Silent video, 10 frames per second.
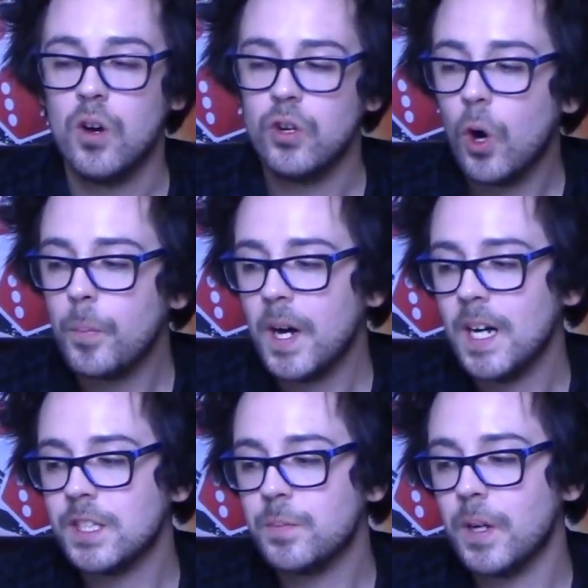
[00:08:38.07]
Not
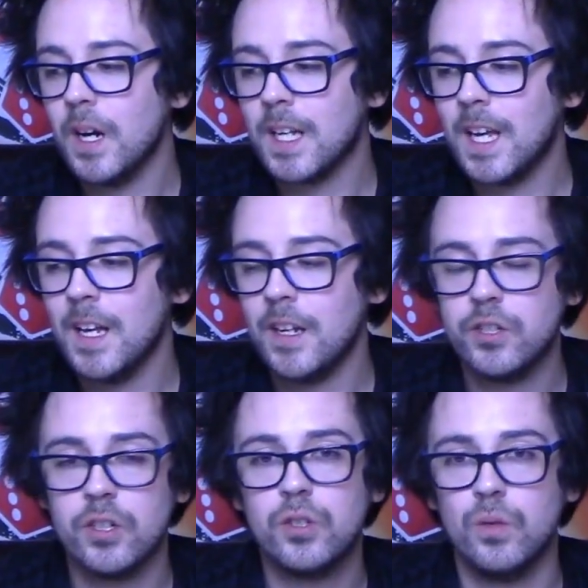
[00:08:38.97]
bad, but again I
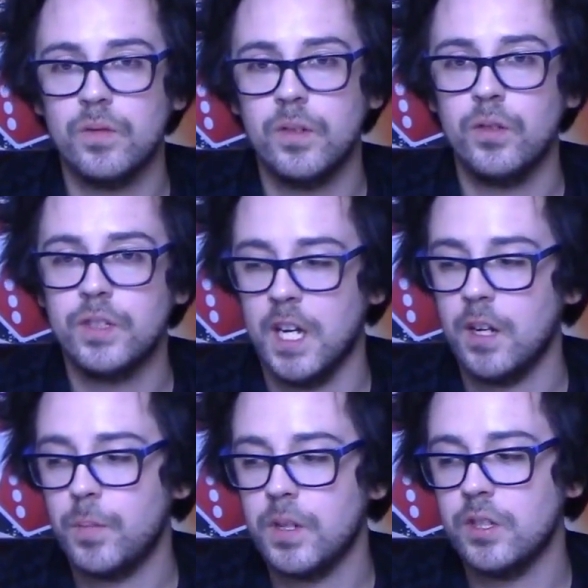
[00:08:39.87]
just don't feel
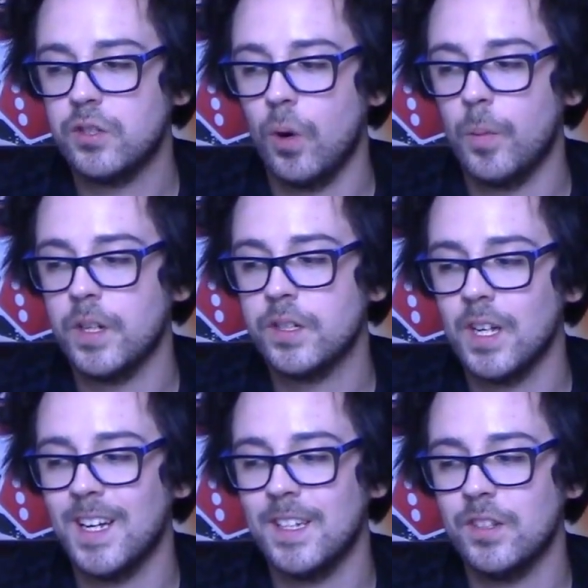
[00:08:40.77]
Tech Priest
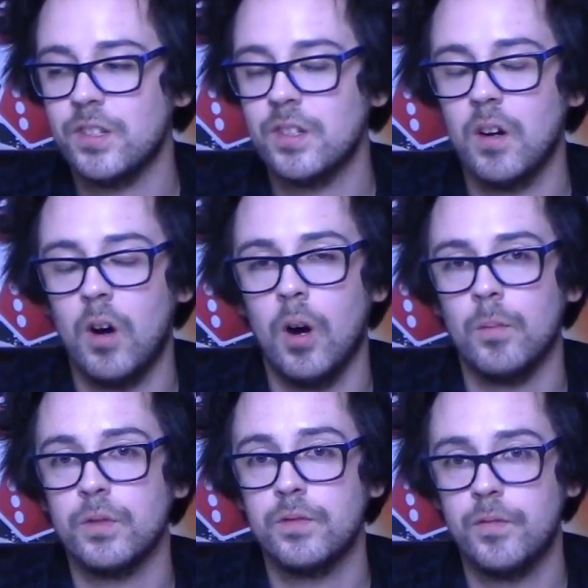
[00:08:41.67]
Dominus is
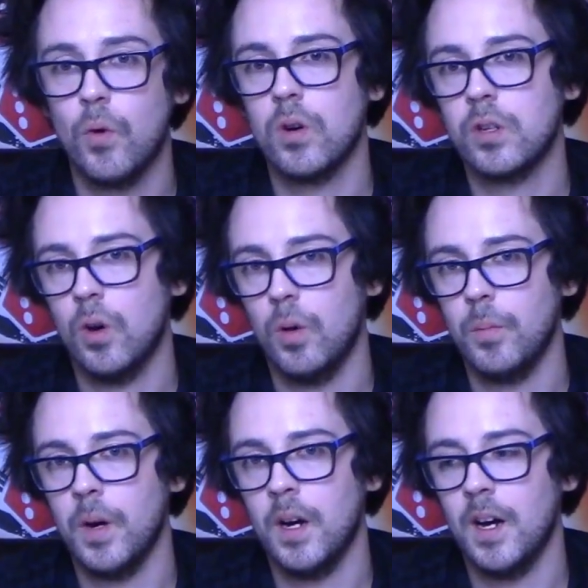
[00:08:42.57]
armed for
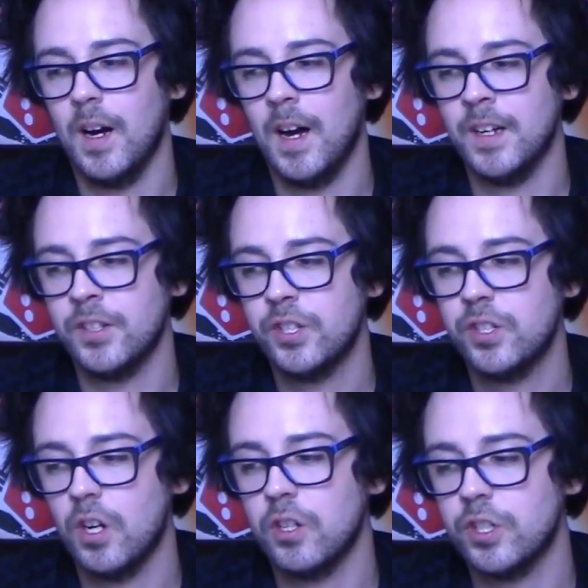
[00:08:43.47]
combat as
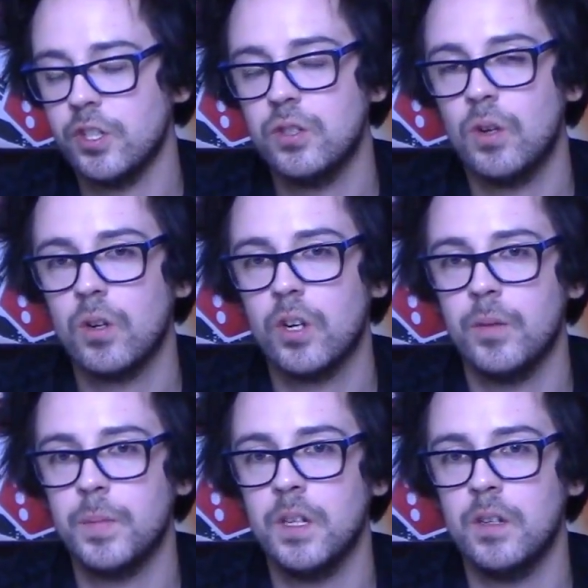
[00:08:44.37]
such. He's not
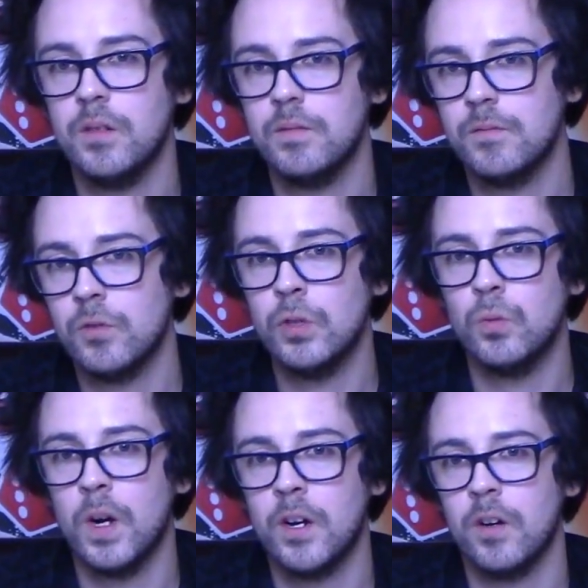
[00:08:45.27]
going to be the real
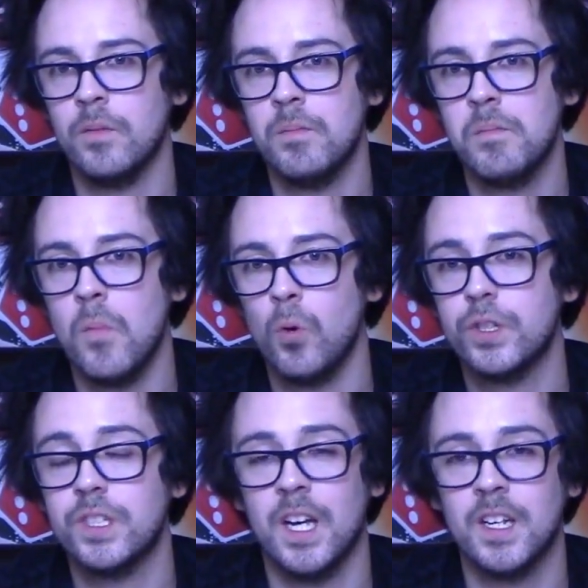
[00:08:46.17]
winner and
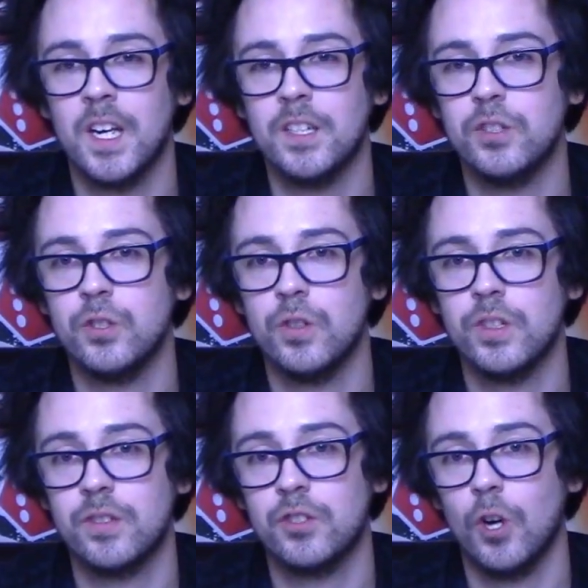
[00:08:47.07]
most dedicated
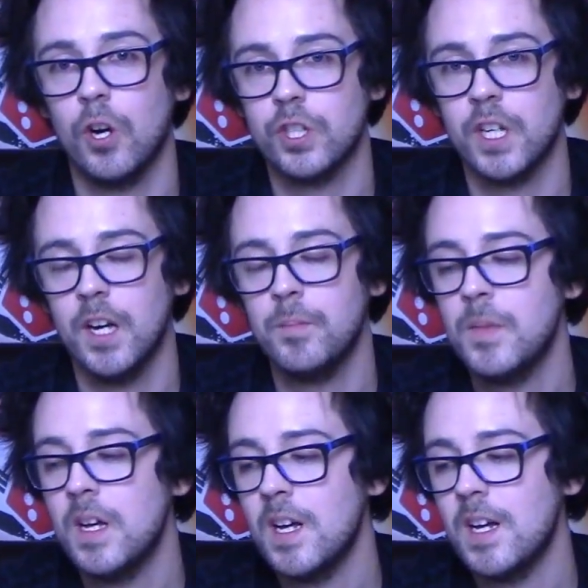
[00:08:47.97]
units charging
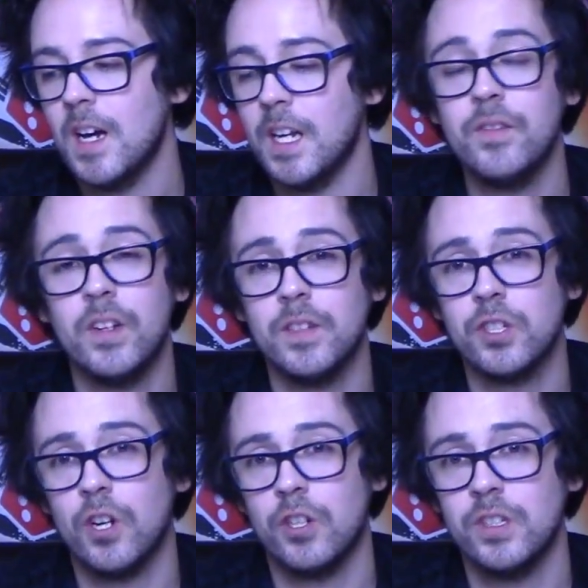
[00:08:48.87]
him, and even if he's
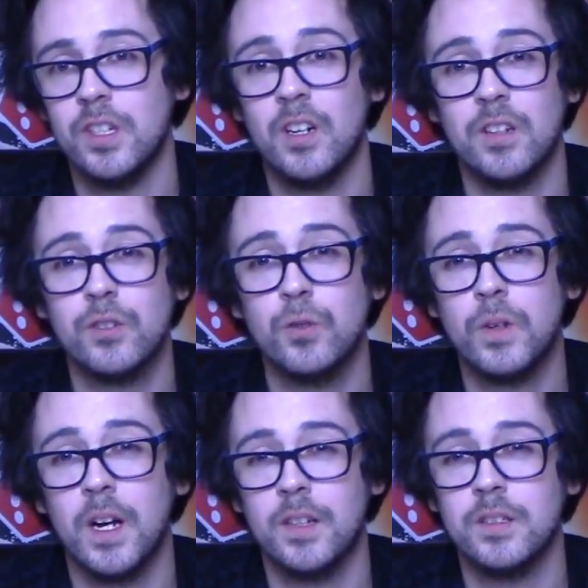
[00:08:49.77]
charging there's no
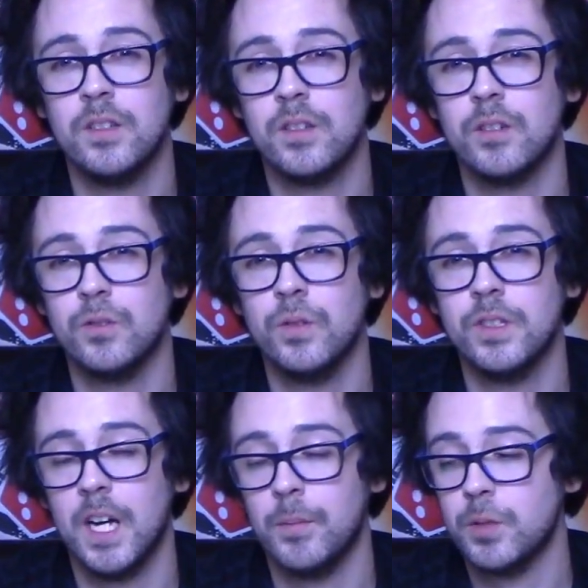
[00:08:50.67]
guarantee he's going to do the
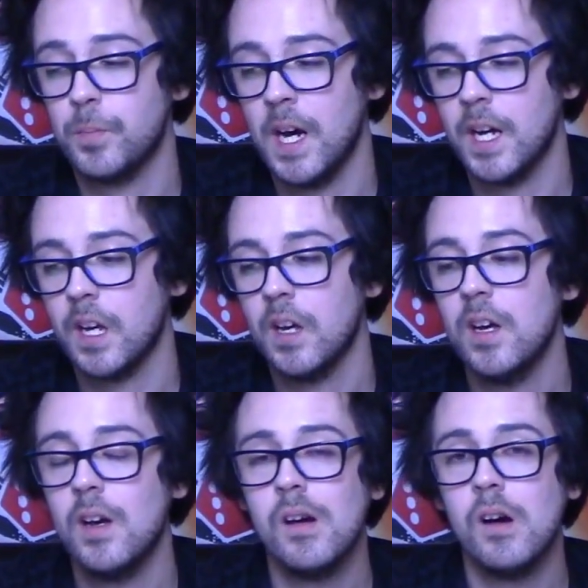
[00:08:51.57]
damage back.
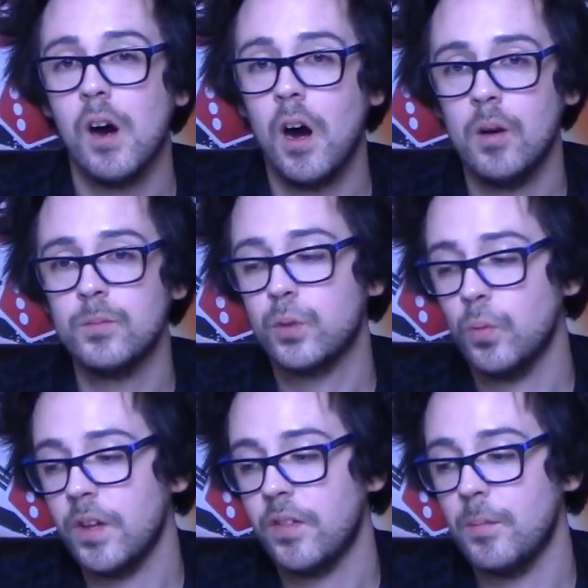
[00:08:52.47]
Armed
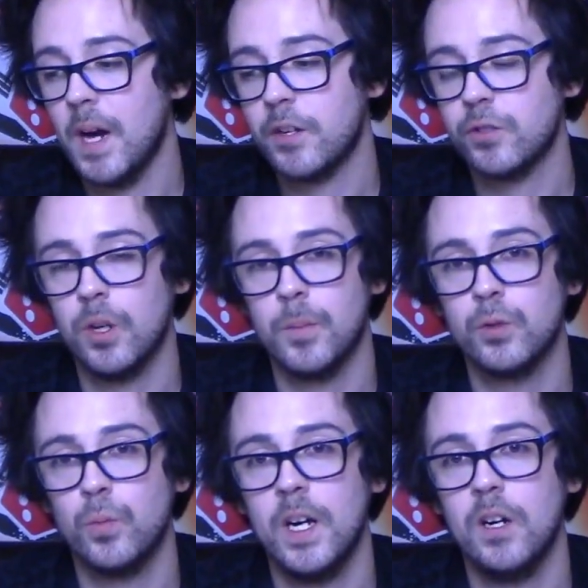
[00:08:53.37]
with the Microstubber
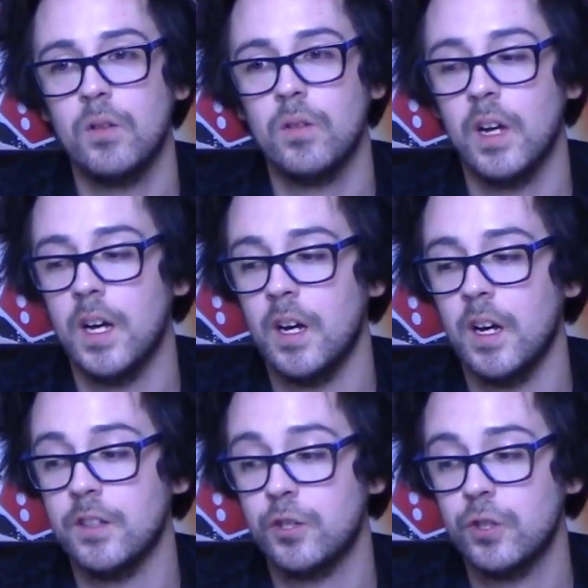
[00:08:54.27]
as well,
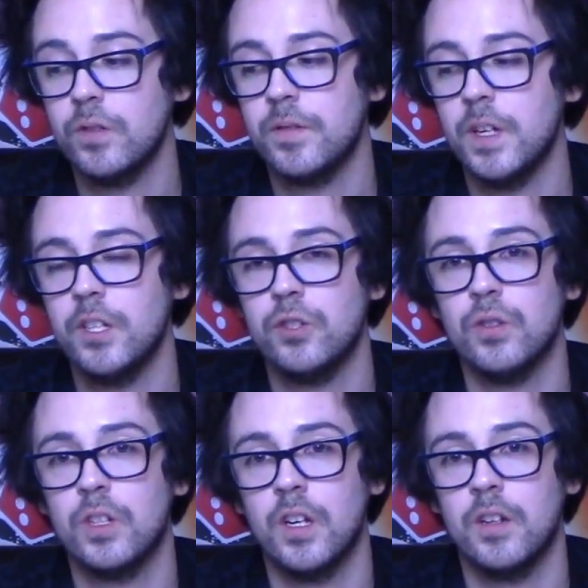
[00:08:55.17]
in the shooting phase
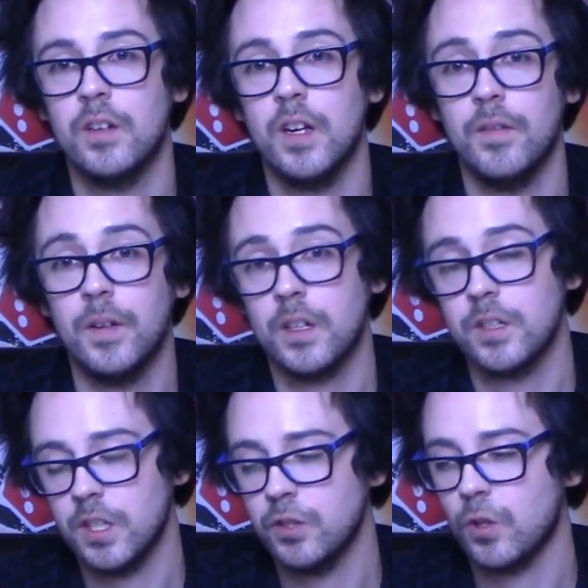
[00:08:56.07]
you can, if it
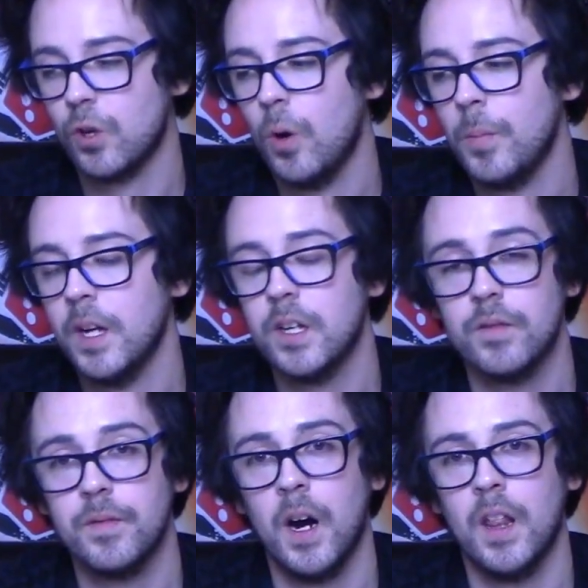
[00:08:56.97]
continues on combat, you
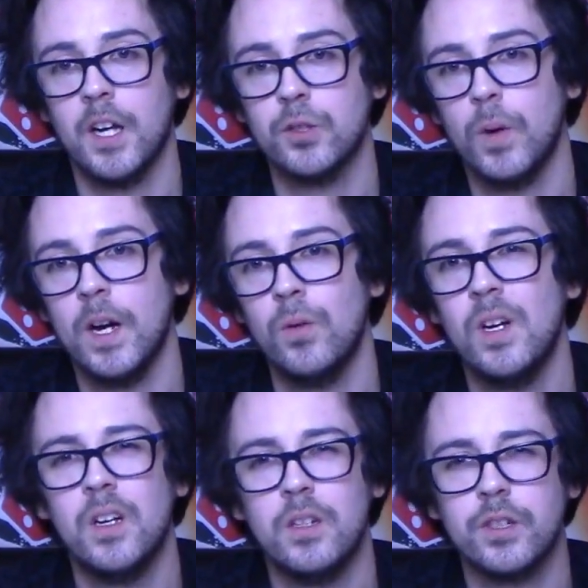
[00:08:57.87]
can fire that as well,
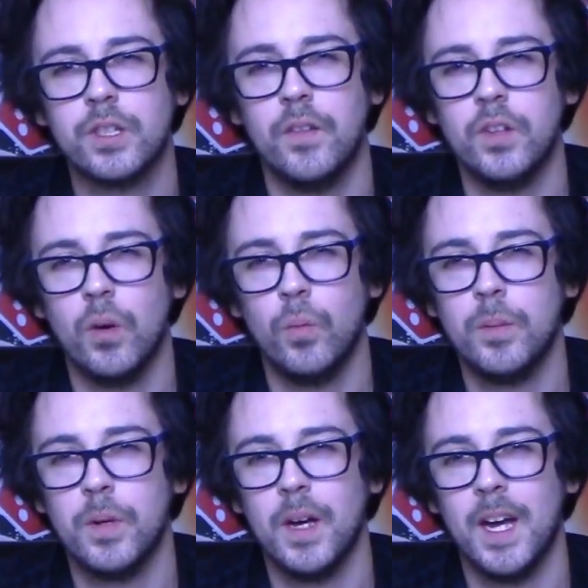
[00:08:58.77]
just giving you a
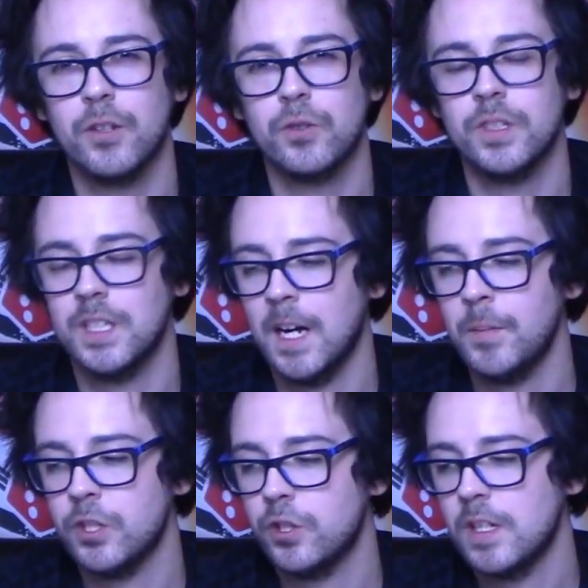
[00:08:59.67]
wee bit extra
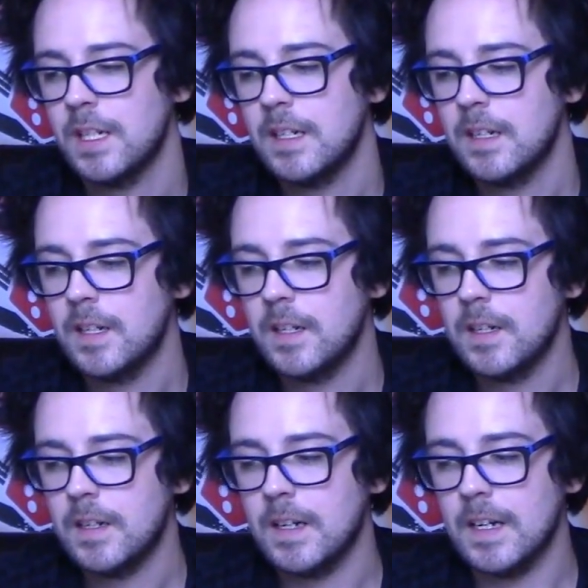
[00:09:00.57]
damage,
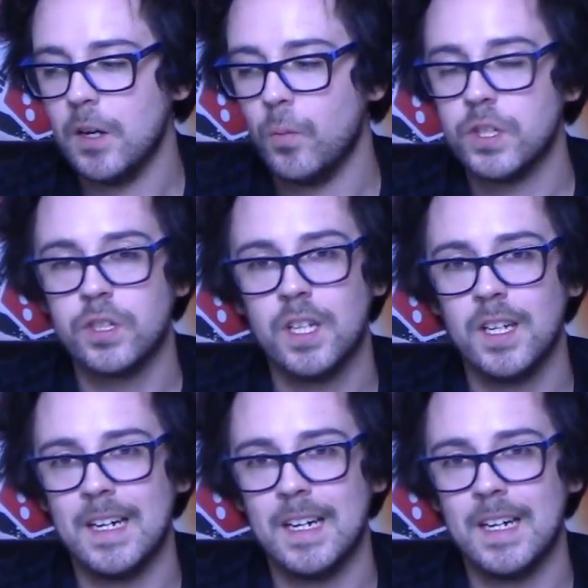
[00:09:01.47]
which is kind of